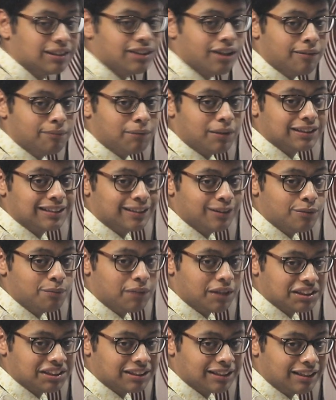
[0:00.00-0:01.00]
depends on
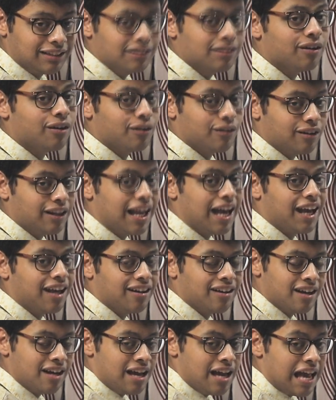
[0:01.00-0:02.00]
person to person.
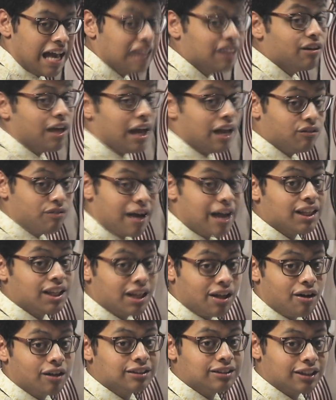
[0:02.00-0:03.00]
like
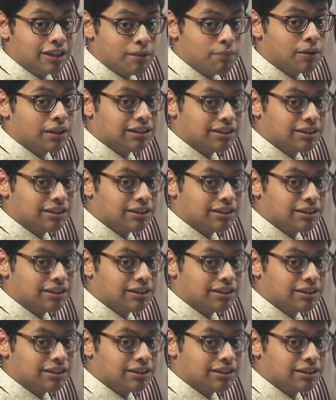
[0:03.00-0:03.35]
handwriting also